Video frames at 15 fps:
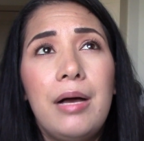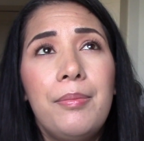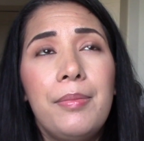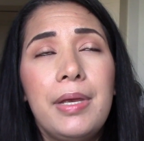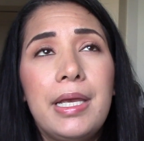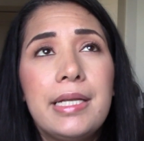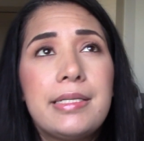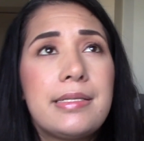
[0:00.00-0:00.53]

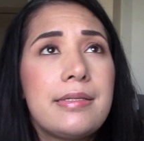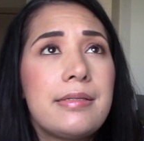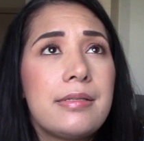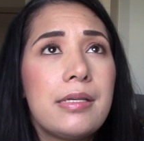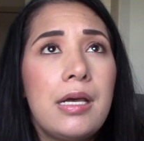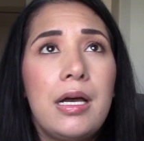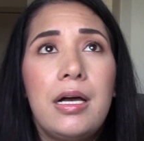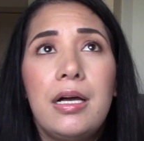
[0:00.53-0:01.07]
It's
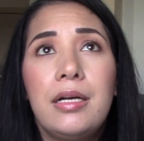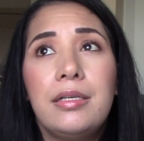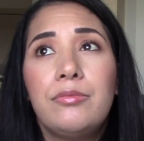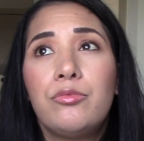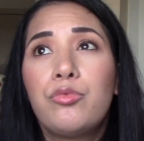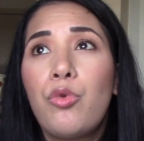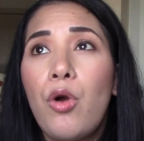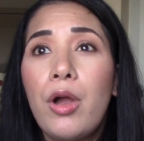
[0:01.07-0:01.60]

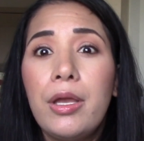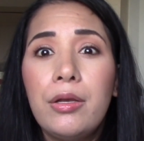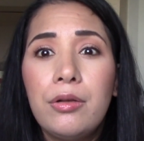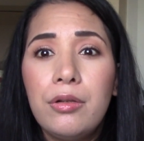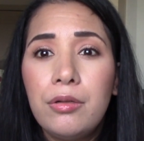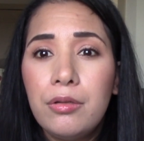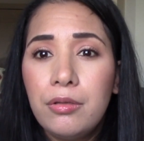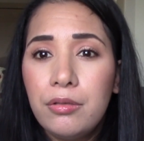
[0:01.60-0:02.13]

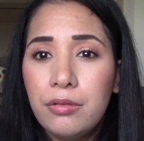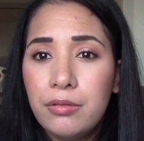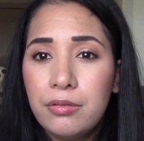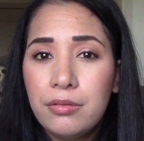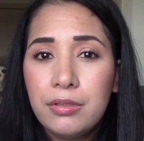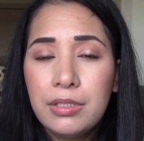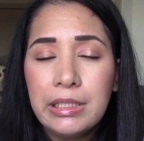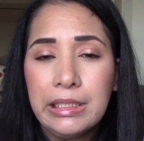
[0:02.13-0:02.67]
royal
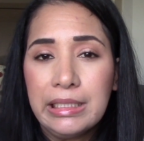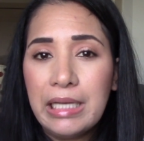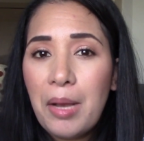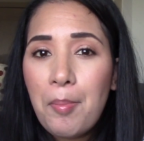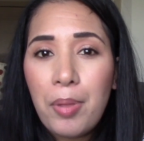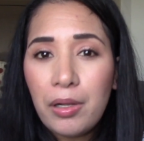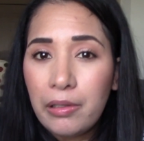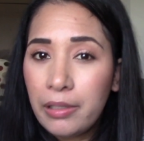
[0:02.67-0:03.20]

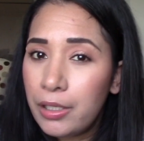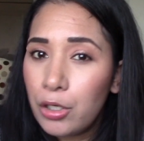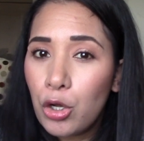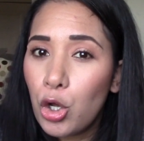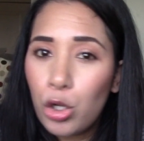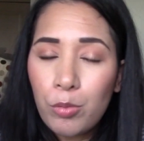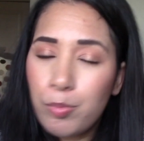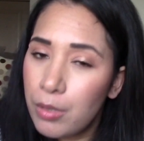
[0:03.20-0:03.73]

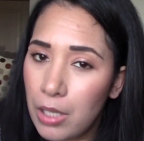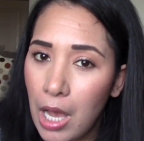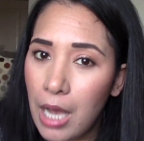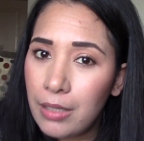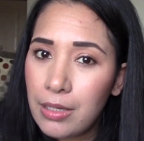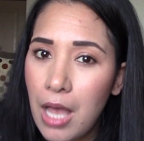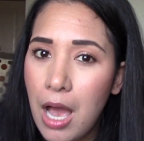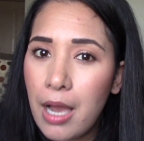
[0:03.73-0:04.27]
political
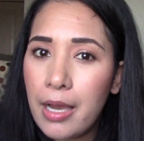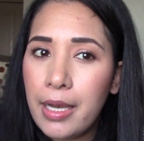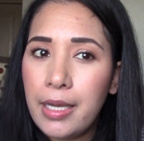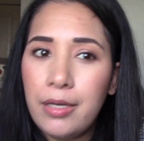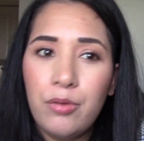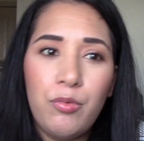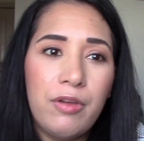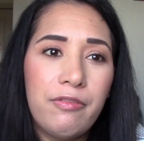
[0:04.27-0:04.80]
plot
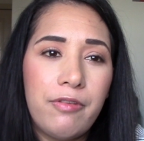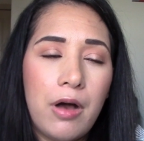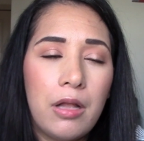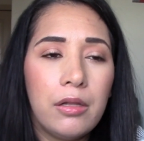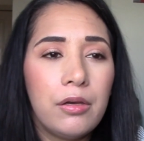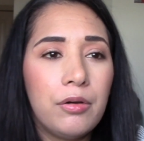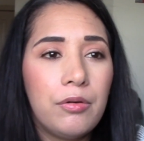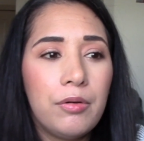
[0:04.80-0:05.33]
line. We
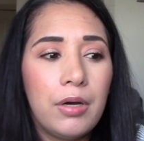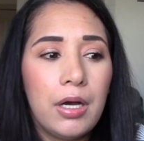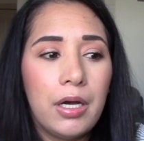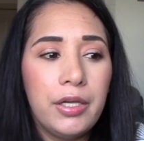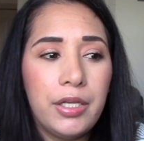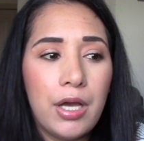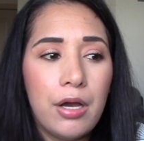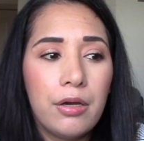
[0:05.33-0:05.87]
follow a
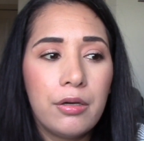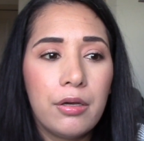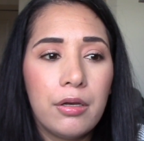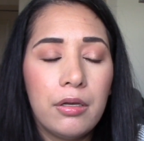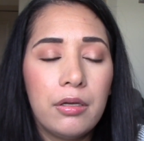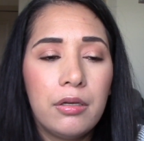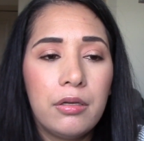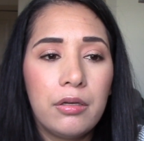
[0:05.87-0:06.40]
young
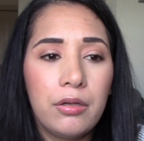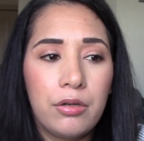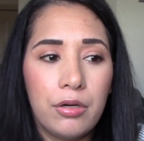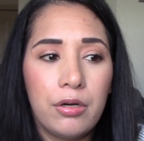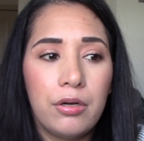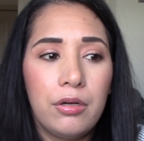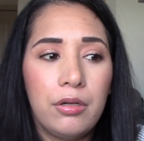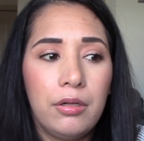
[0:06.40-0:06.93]

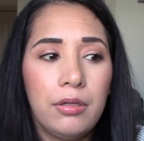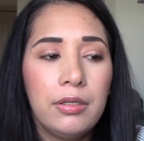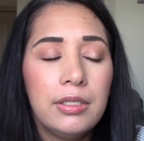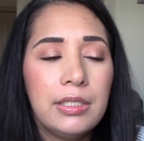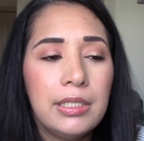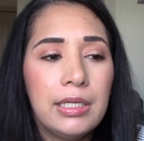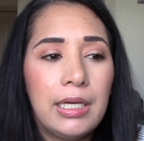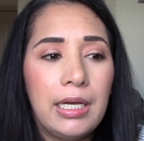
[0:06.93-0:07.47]
girl
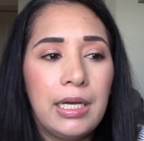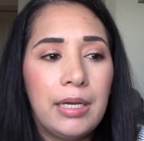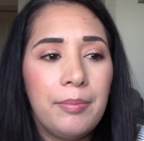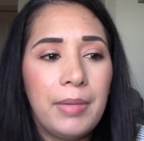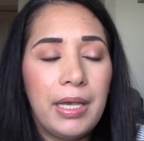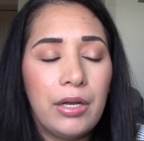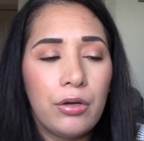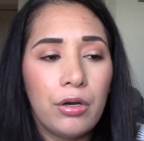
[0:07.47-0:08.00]

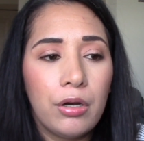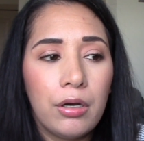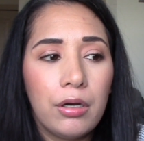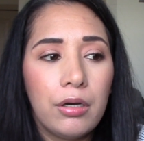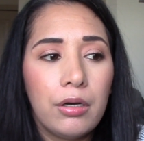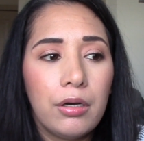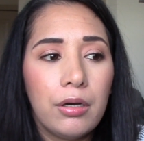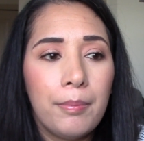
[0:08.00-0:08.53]
and
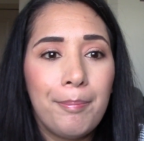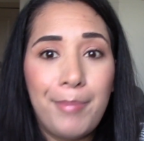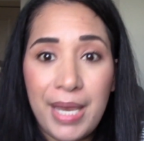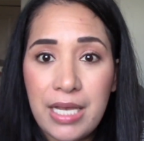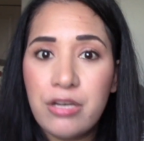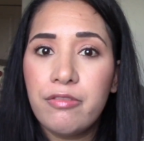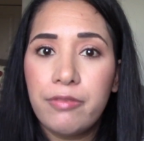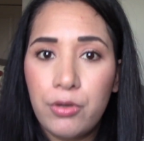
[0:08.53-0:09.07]
her
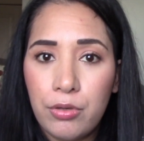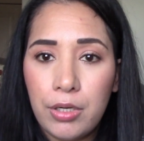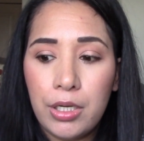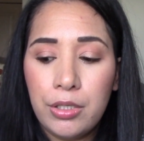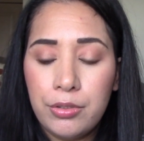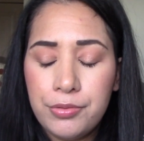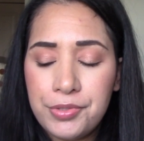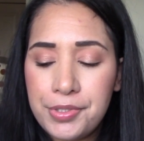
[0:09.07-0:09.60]
band of
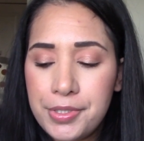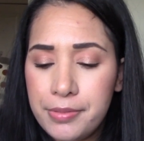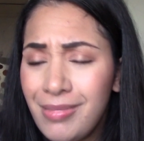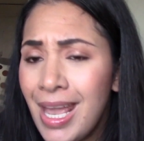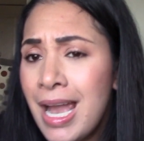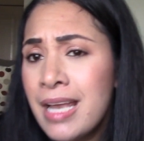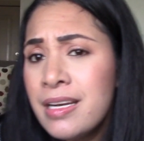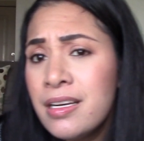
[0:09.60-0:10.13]
crows.
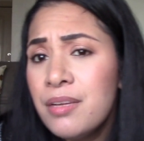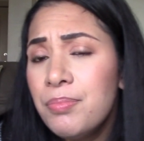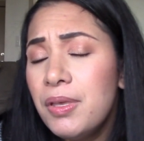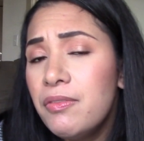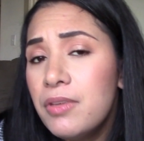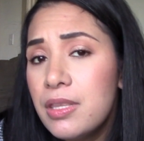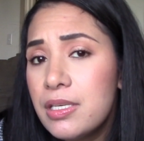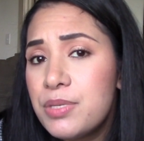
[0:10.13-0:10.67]
I ended up
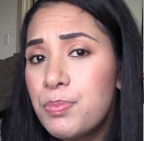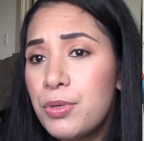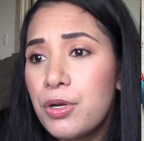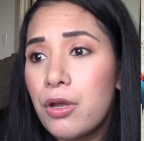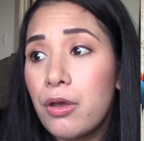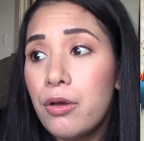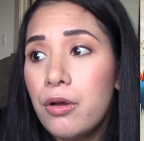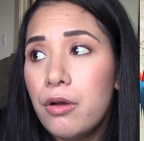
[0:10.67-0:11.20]
giving this
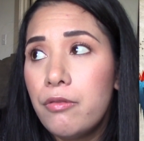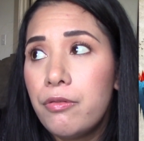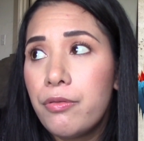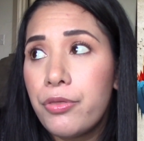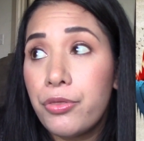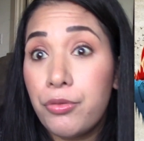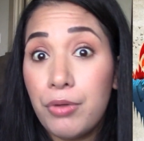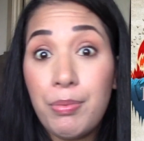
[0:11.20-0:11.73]
book
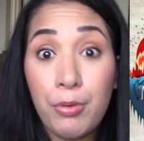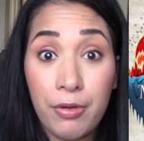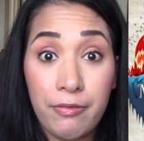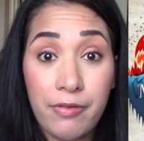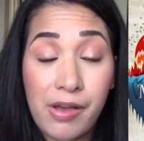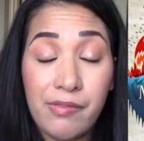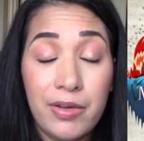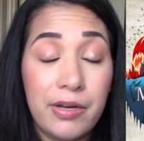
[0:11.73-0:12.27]
3.5
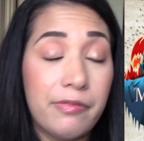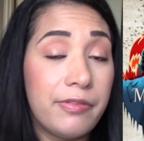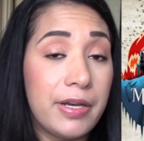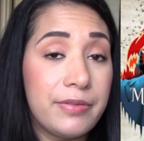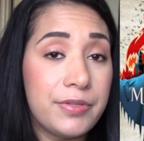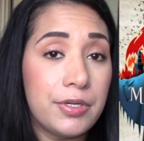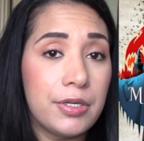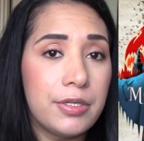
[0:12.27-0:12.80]
out of 5
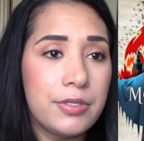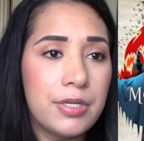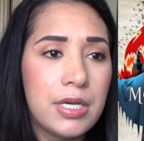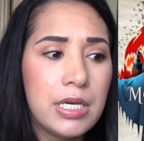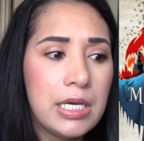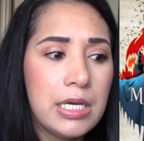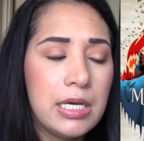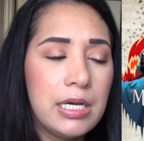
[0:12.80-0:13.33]
stars.
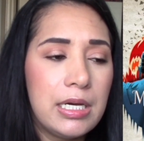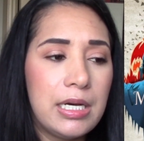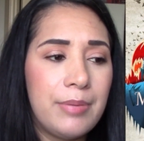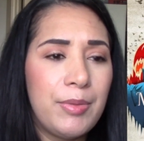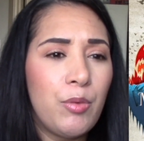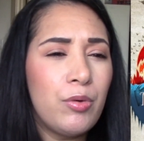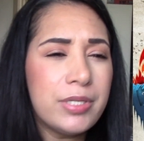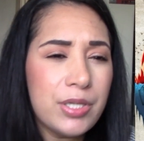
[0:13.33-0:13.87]

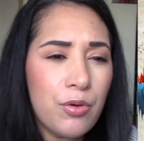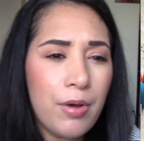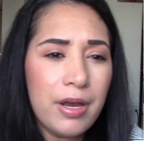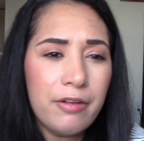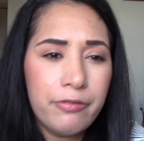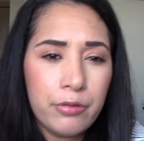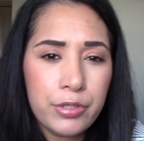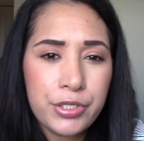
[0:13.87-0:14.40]
It wasn't quite
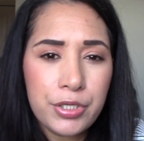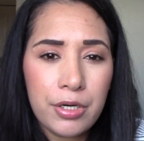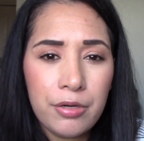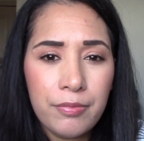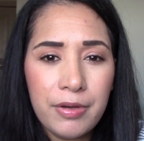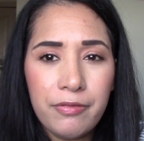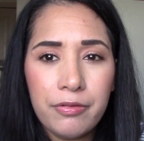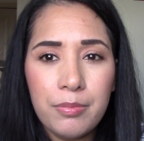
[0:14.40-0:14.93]
a 4-star
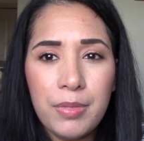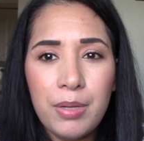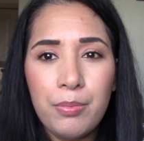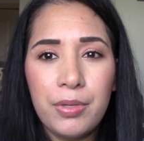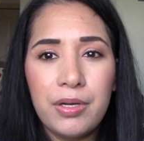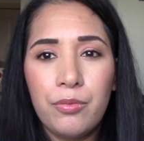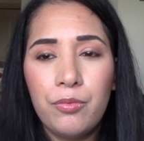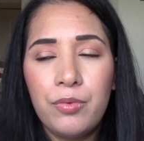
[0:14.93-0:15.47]
read for me,
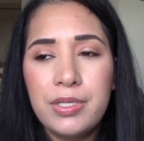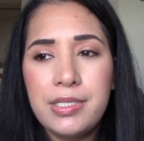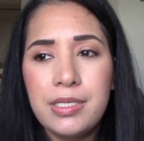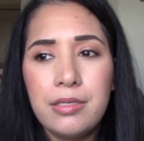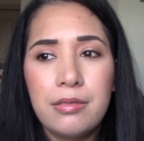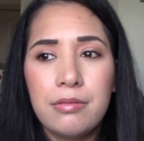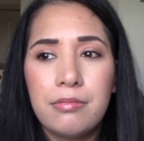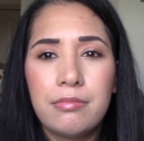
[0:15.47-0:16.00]
but it
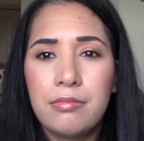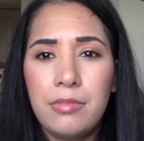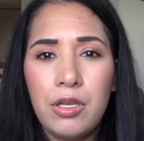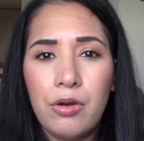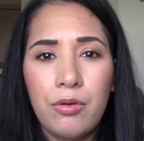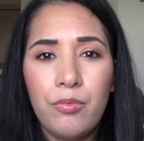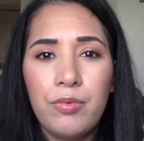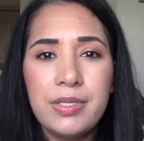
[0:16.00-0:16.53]
wasn't, you
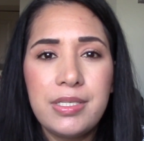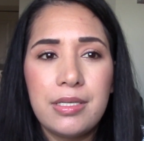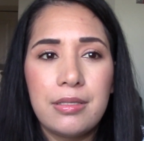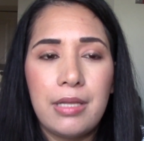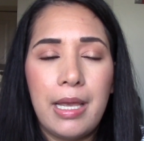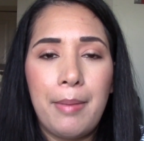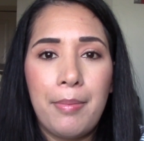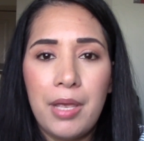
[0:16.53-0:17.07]
know, it
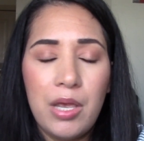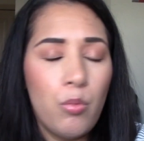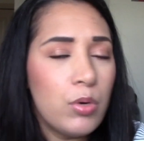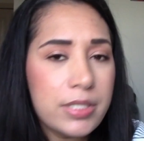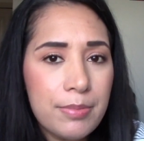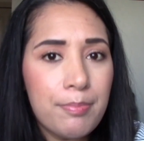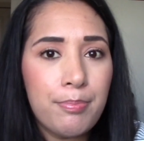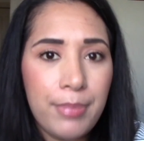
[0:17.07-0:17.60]

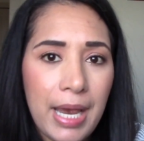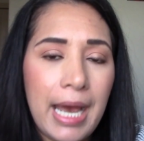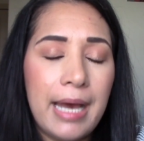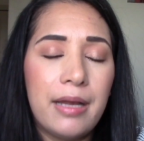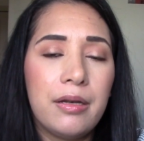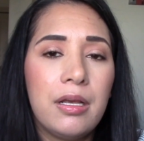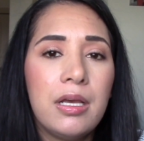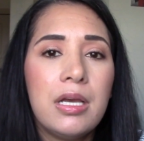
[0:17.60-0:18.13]
wasn't
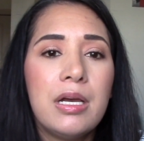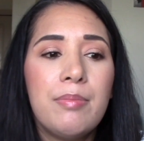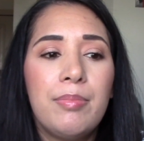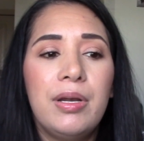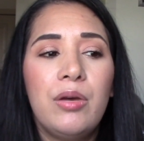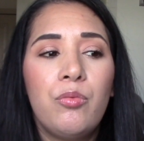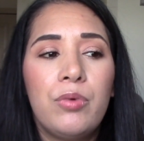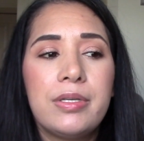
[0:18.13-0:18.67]
bad,
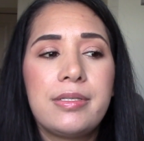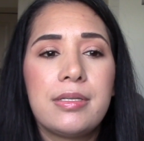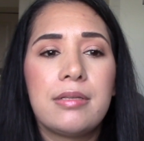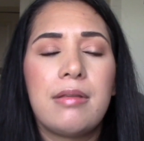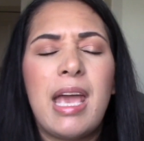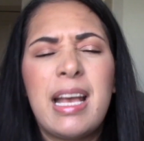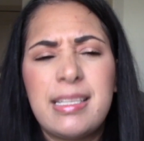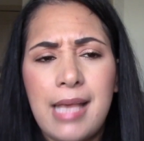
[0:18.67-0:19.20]
but it wasn't
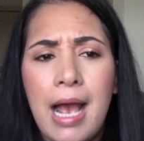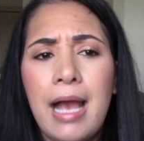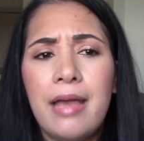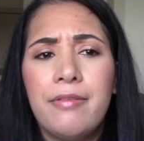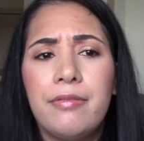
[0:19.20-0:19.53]
as high